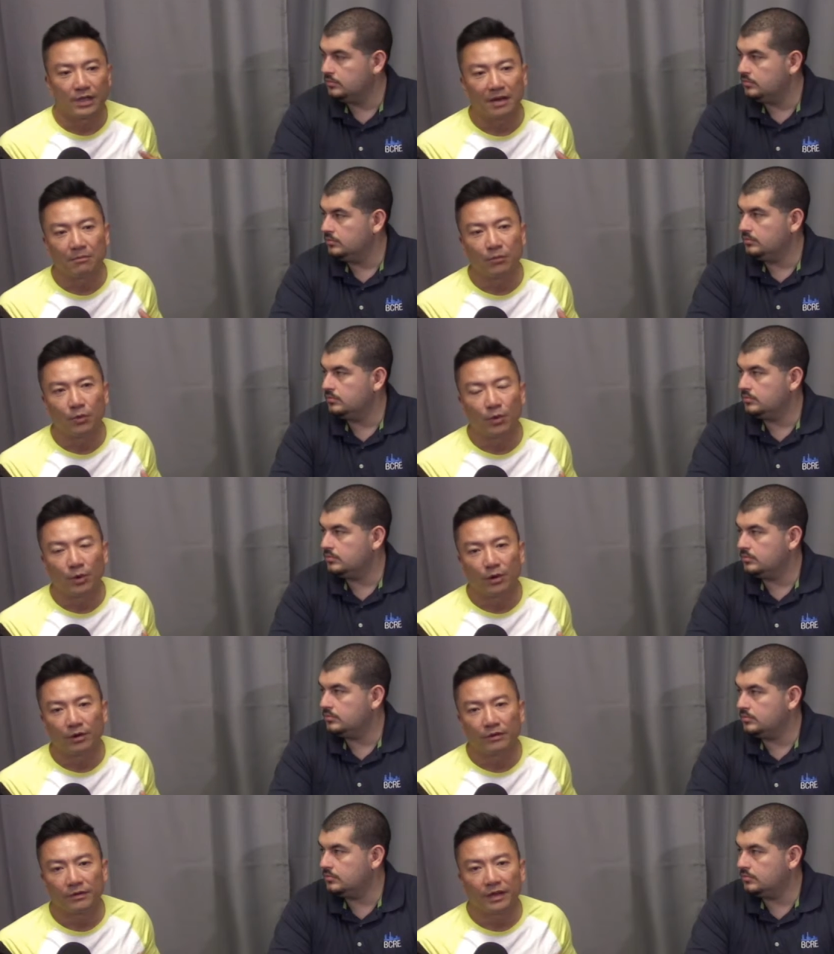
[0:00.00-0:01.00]
Speaker 1: a lot
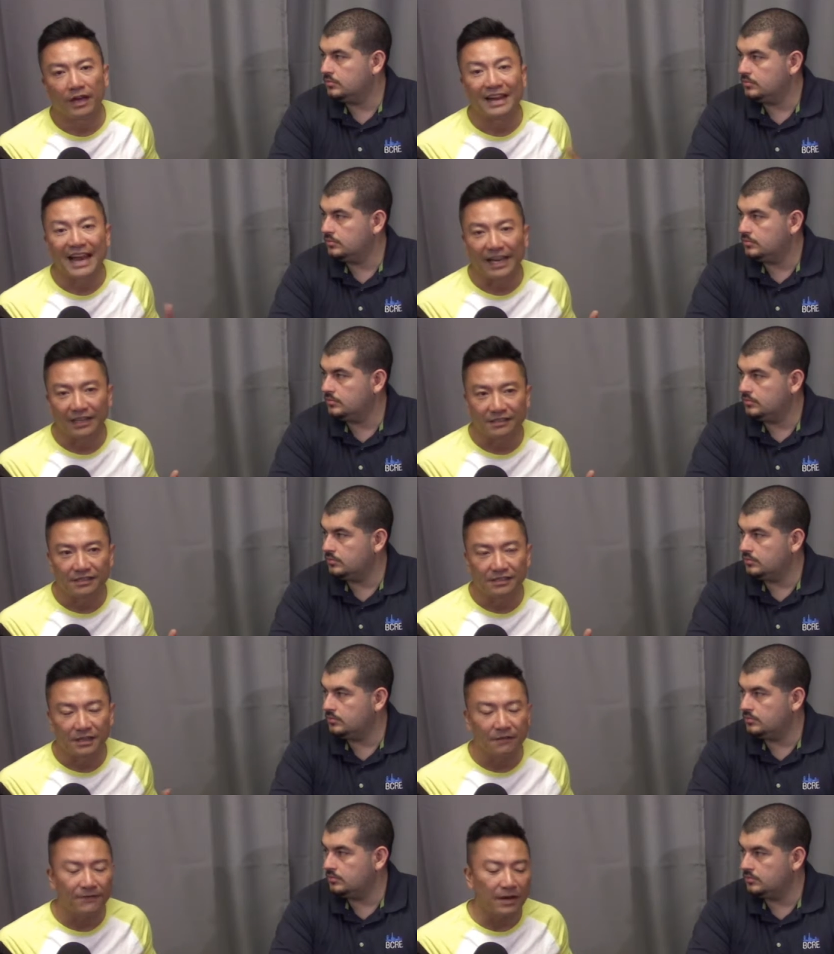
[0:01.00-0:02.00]
more analysis.
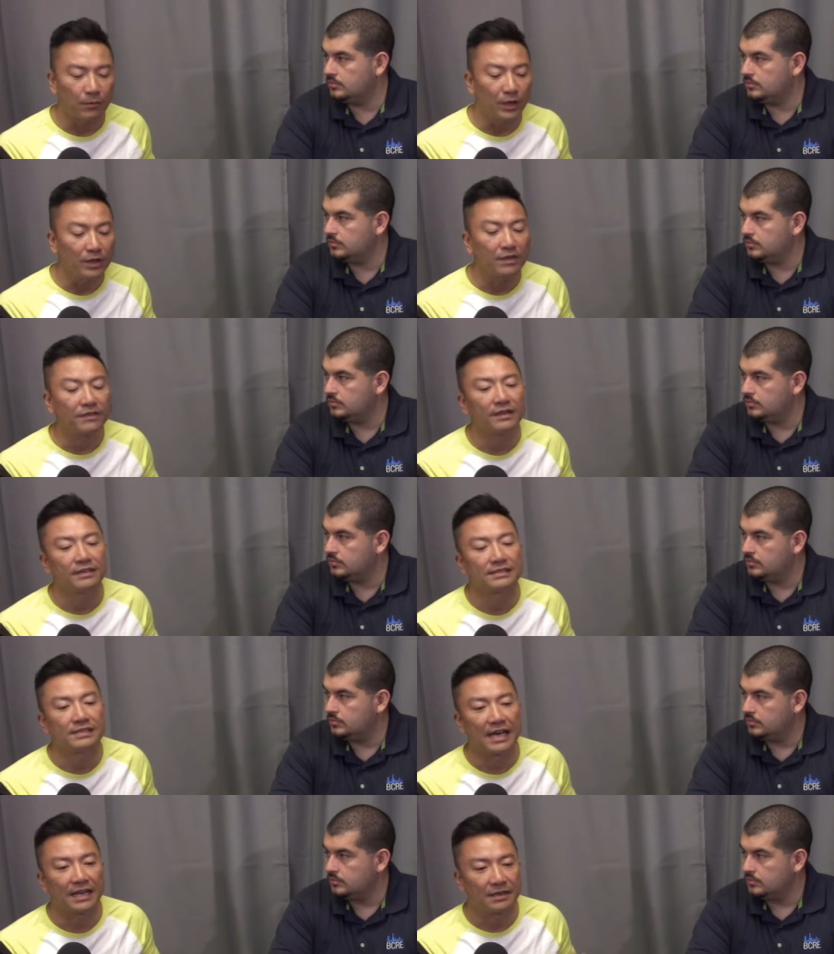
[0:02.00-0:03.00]
And in fact, one of the
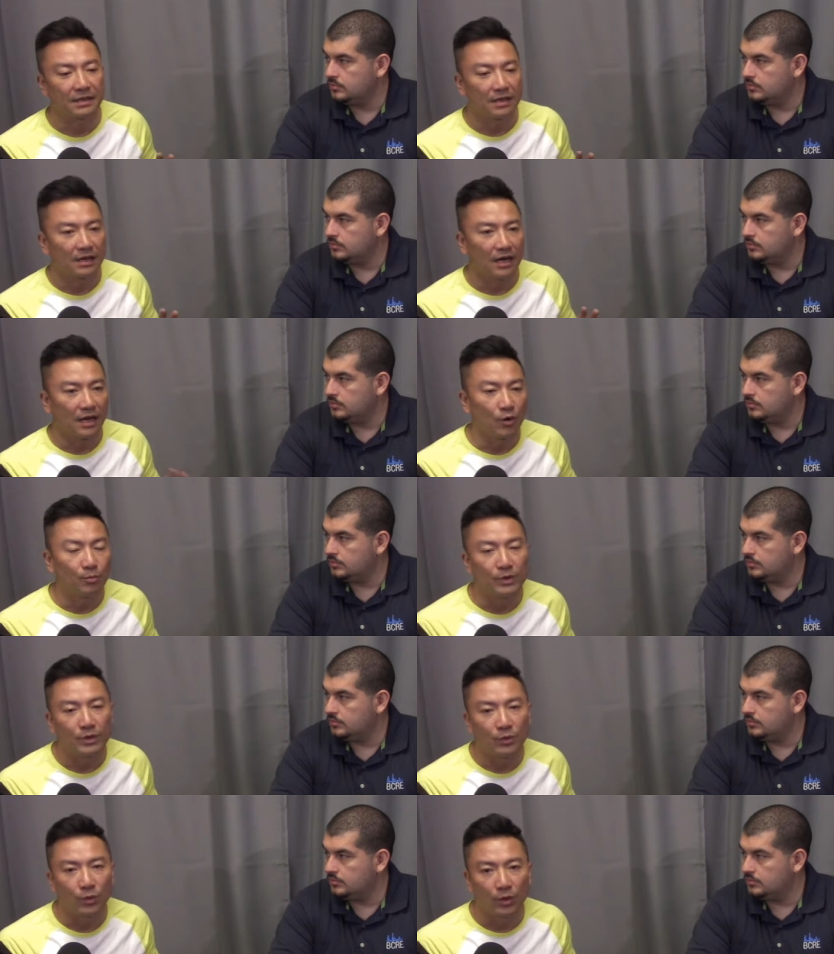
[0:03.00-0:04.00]
things that uh,
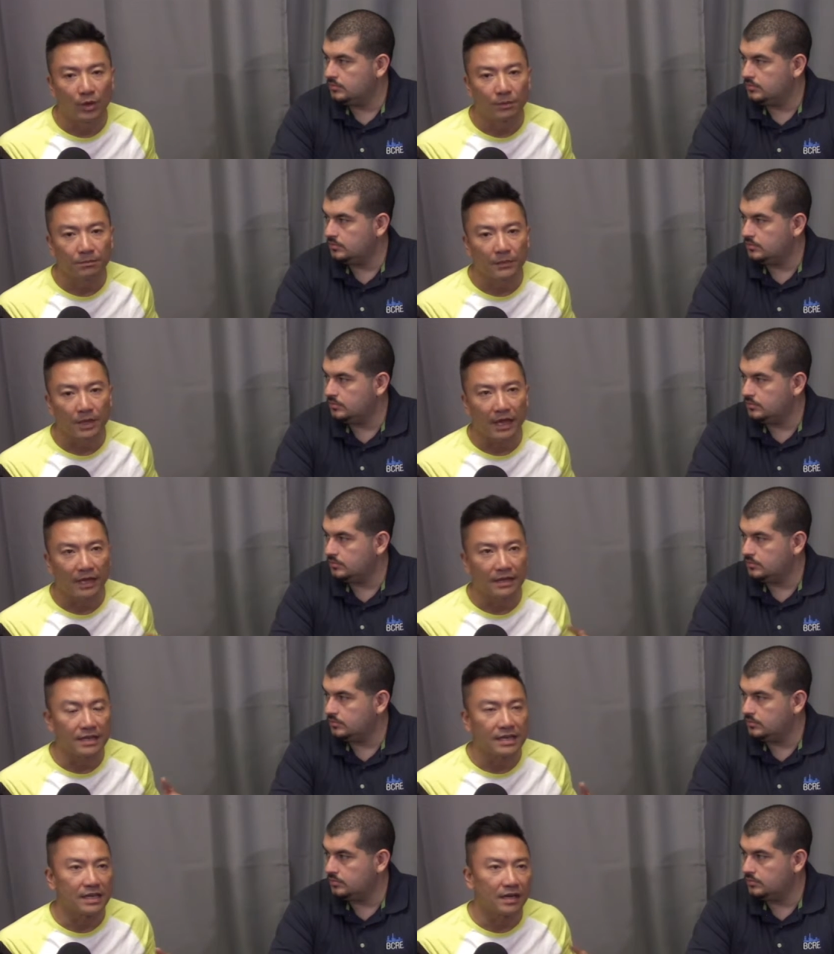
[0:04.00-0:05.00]
Opendoor
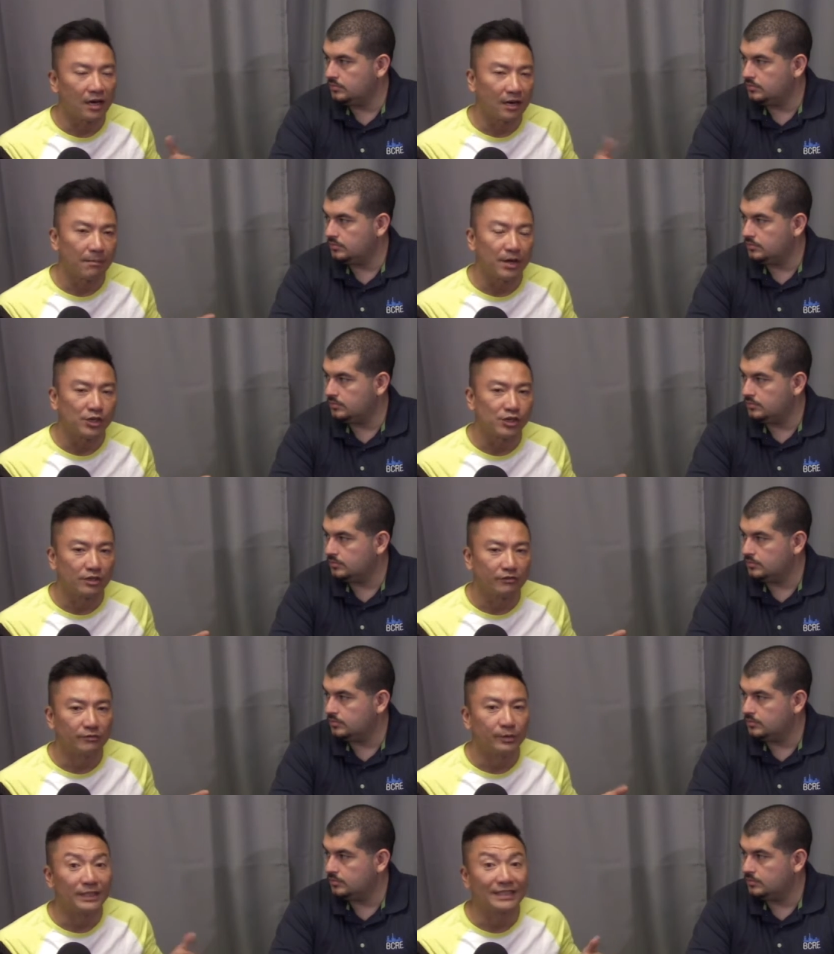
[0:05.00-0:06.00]
and the automation
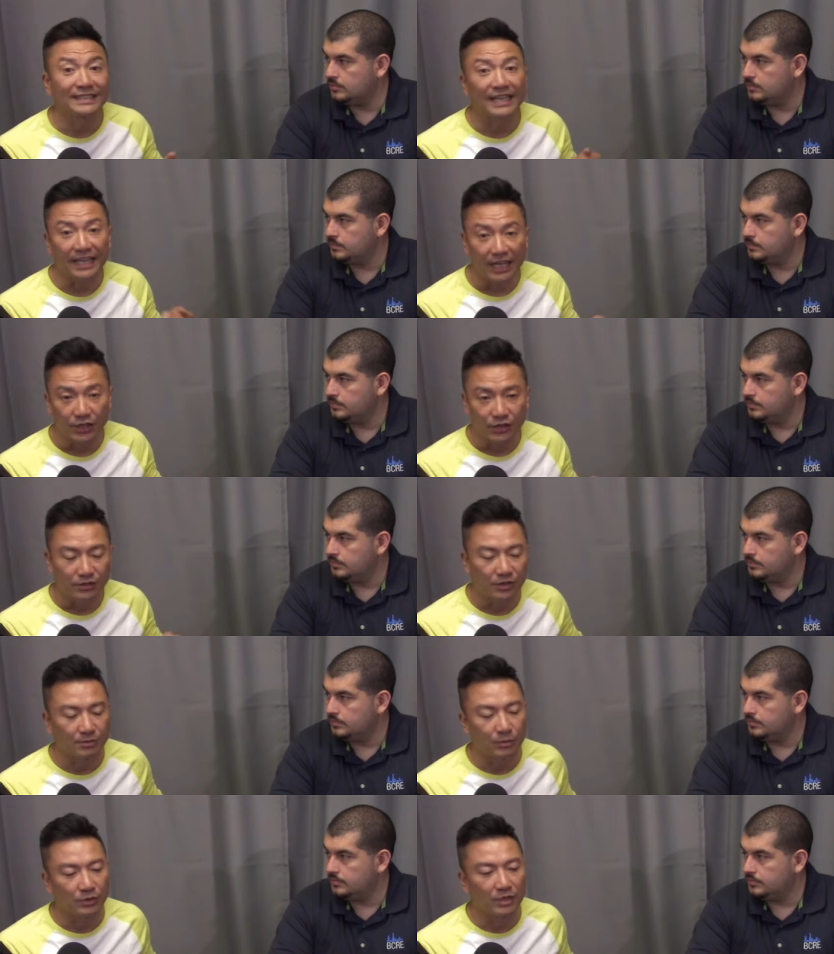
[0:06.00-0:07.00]
of real estate agents
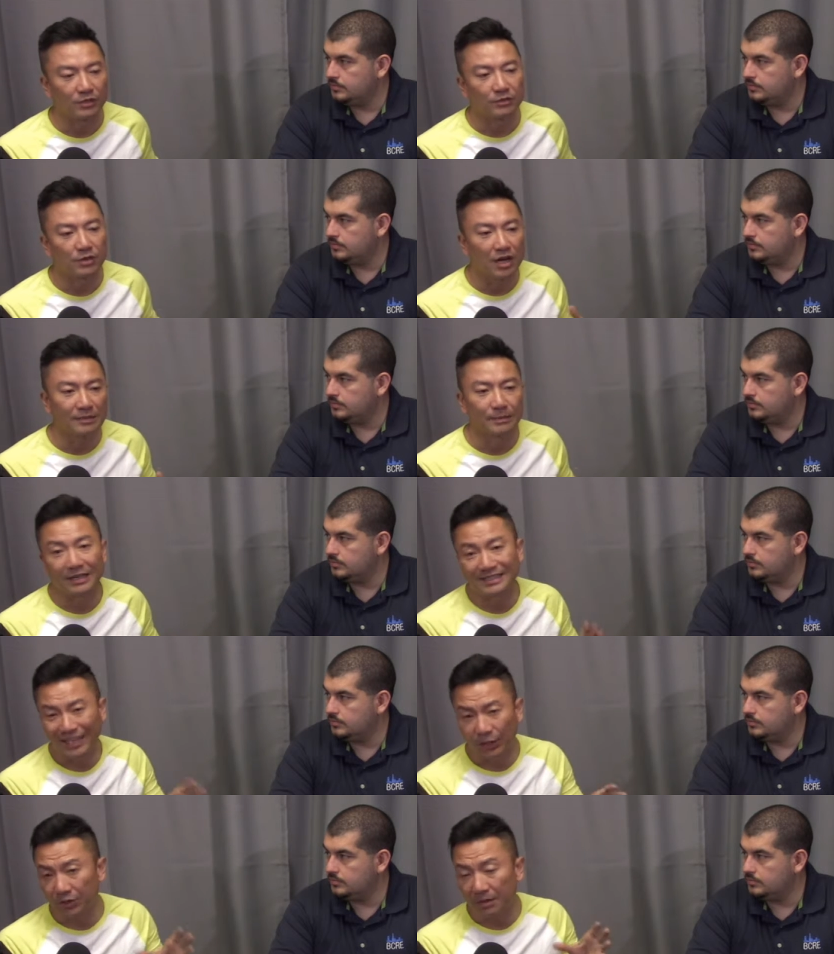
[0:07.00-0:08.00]
is, supposed, is talking about is
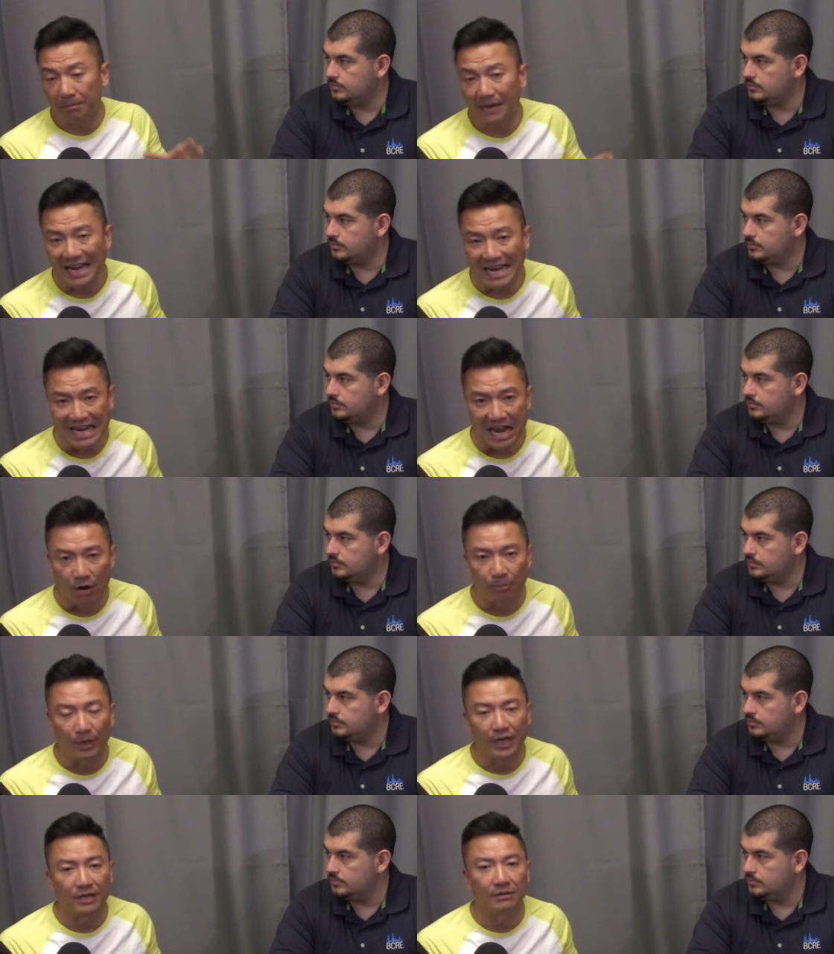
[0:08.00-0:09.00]
not only the buy it now
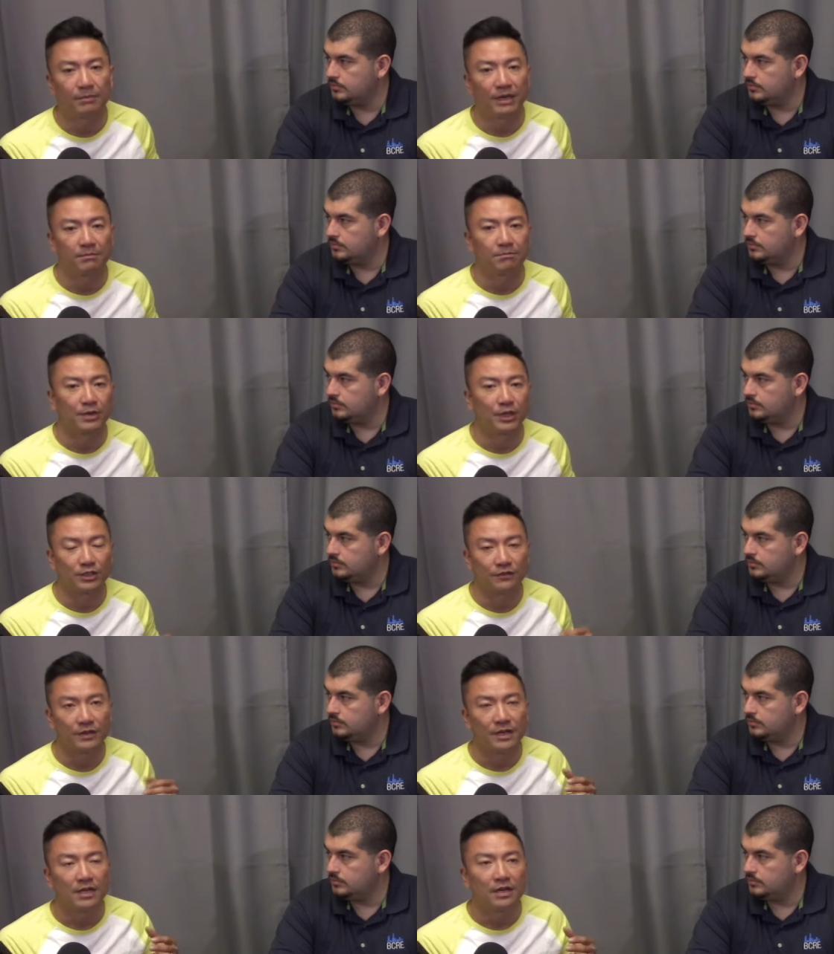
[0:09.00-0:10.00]
button, but because
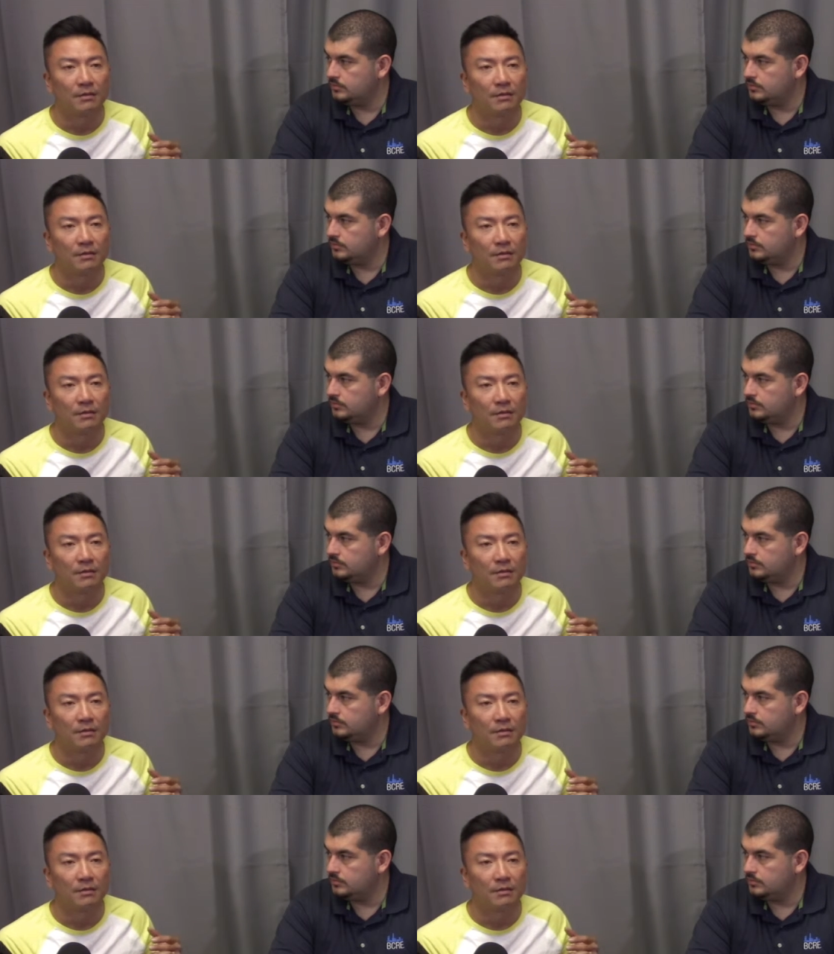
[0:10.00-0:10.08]
of